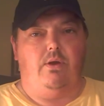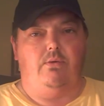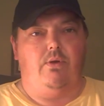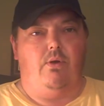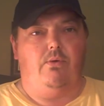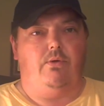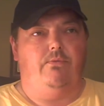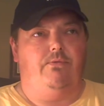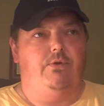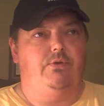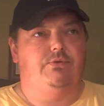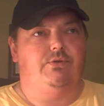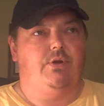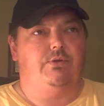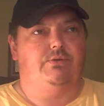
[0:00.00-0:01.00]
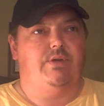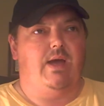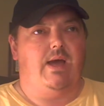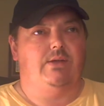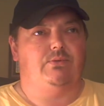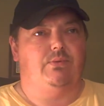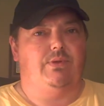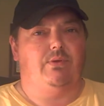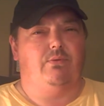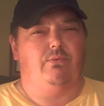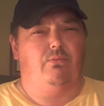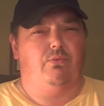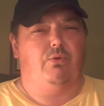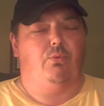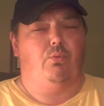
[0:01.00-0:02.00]
don't confuse those guys with
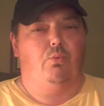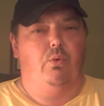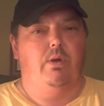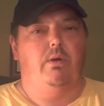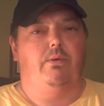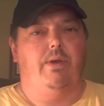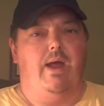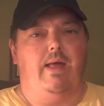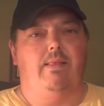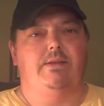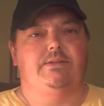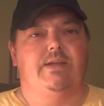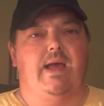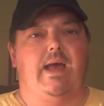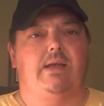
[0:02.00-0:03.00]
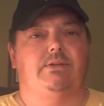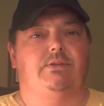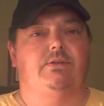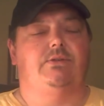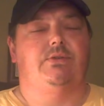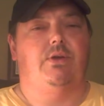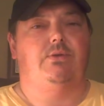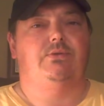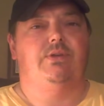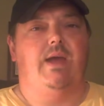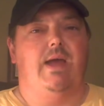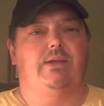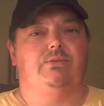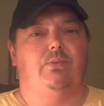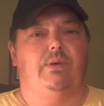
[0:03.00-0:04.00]
the real knowledge guys, because those
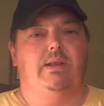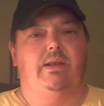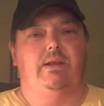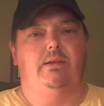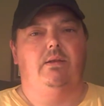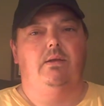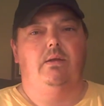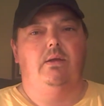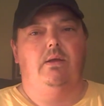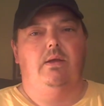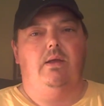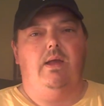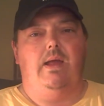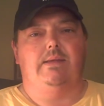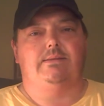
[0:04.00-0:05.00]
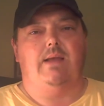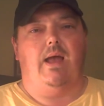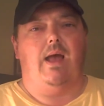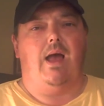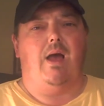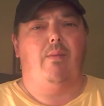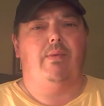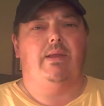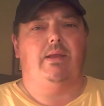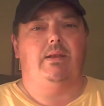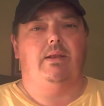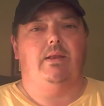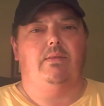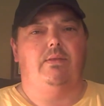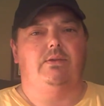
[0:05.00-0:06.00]
guys we need as a hobby
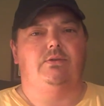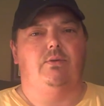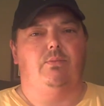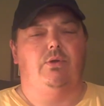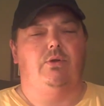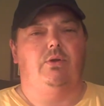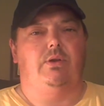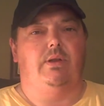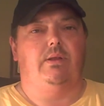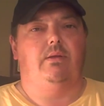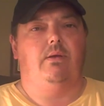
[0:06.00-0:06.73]
in this community.